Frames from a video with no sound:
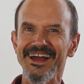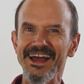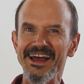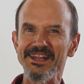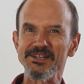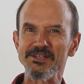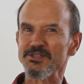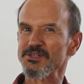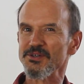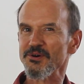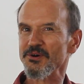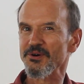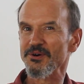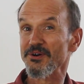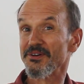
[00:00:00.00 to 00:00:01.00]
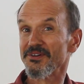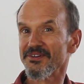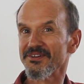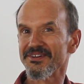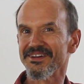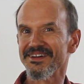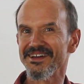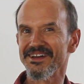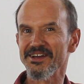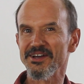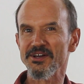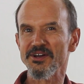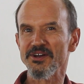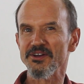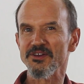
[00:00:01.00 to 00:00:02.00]
and you're
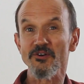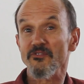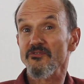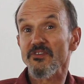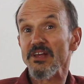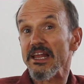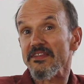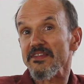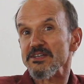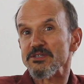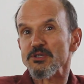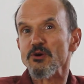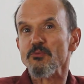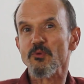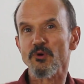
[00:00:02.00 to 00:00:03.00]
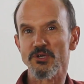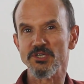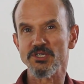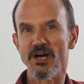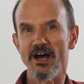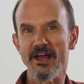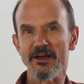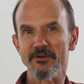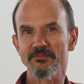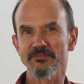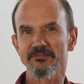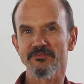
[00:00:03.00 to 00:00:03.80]
feeling there's no more desire.